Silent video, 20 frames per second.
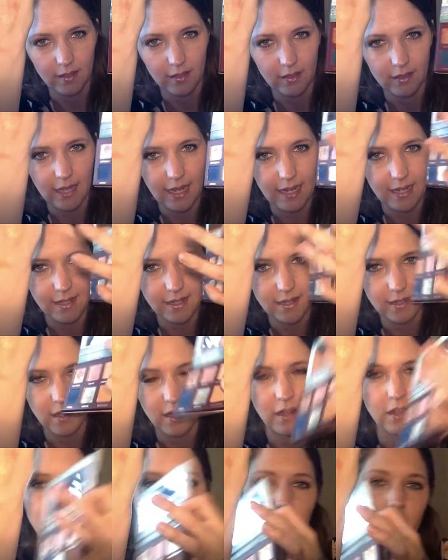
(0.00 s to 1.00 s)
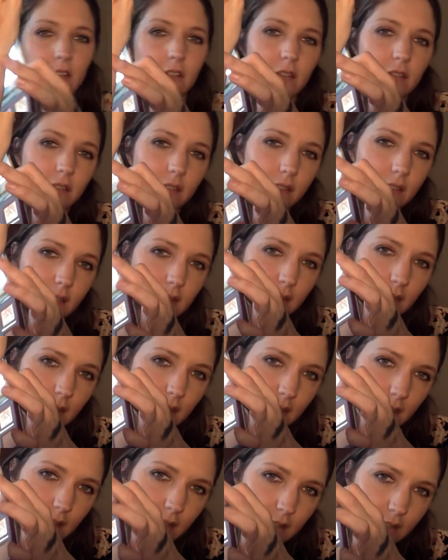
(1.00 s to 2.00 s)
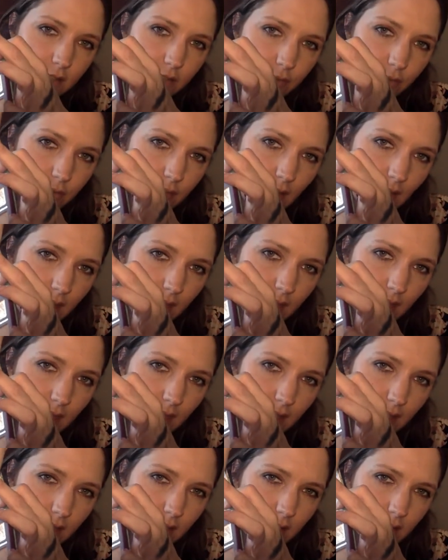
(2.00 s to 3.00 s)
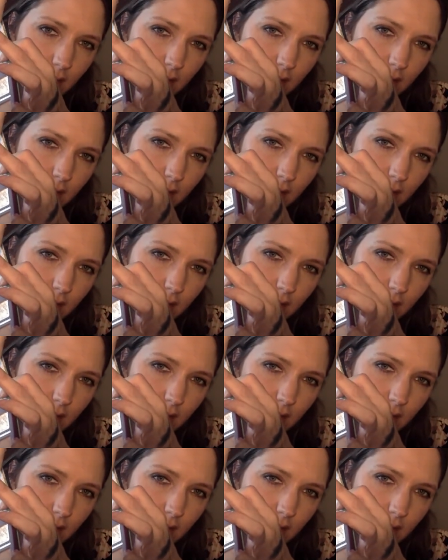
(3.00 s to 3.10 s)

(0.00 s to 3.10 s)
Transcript: lightest color. It's right there.